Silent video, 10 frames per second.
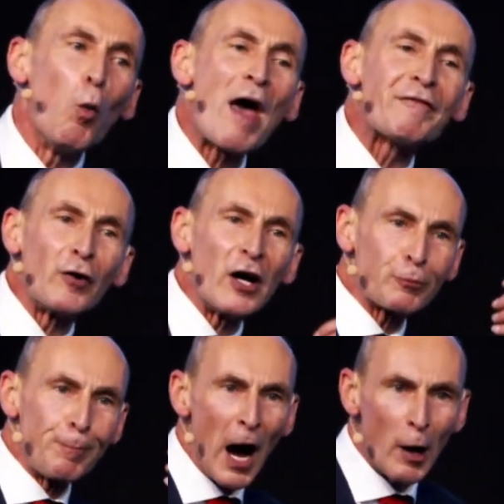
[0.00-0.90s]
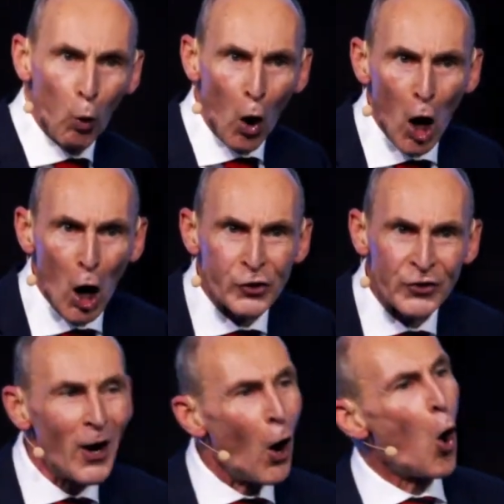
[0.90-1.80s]
whether it's by word
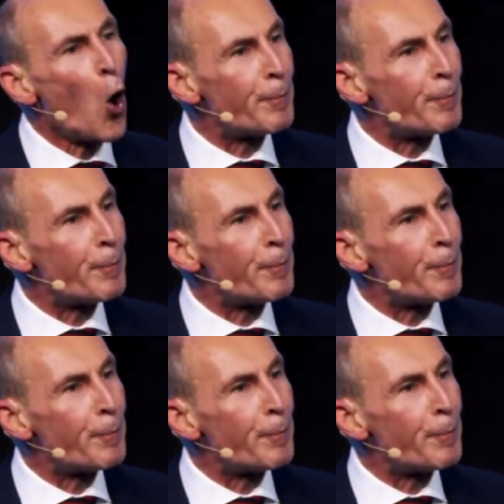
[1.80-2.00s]
or